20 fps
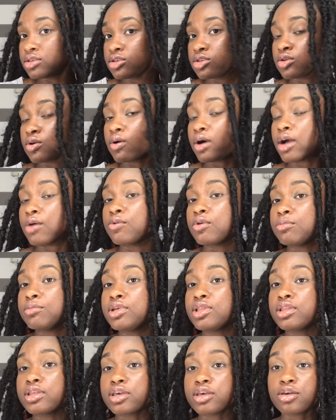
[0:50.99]
So I will be
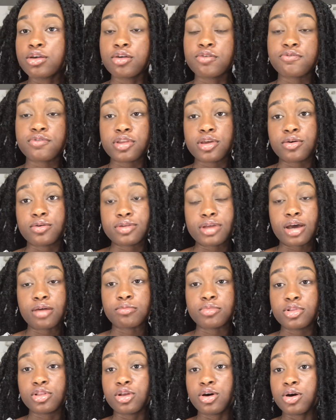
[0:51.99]
linking her video down
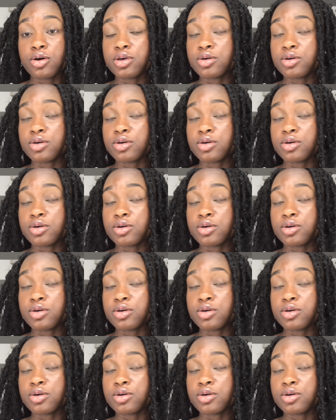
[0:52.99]
below.